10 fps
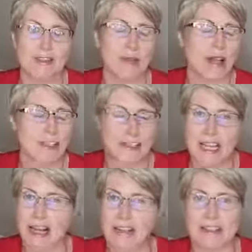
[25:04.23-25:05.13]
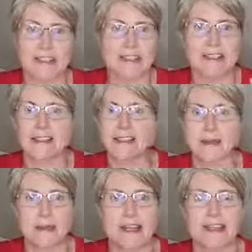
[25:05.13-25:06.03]
as well. Your tiredness,
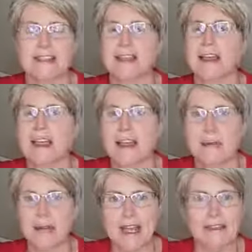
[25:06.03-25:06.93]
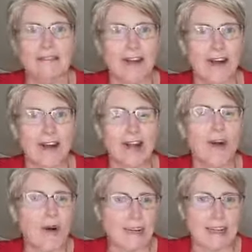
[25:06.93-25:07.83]
sleepiness, brain fog,
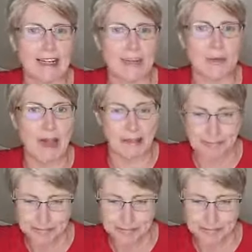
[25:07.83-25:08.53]
all of that as well.